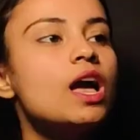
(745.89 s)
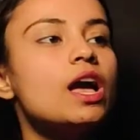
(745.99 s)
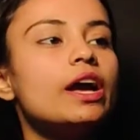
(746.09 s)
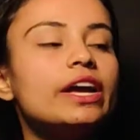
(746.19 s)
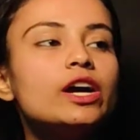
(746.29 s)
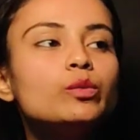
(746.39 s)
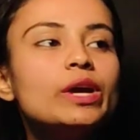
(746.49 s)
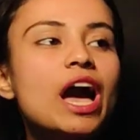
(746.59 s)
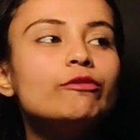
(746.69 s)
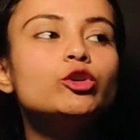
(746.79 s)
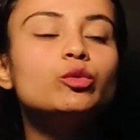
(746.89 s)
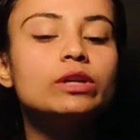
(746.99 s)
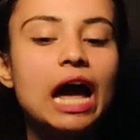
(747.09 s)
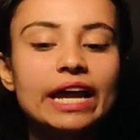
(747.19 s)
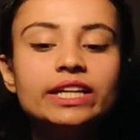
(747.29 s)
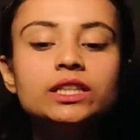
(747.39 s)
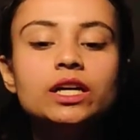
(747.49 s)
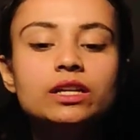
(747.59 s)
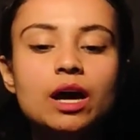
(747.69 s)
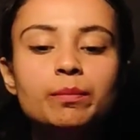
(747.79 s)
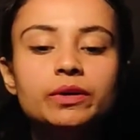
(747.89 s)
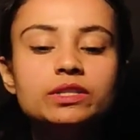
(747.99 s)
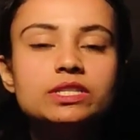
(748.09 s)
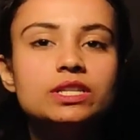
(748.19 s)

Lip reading: Here we have to write the numbers.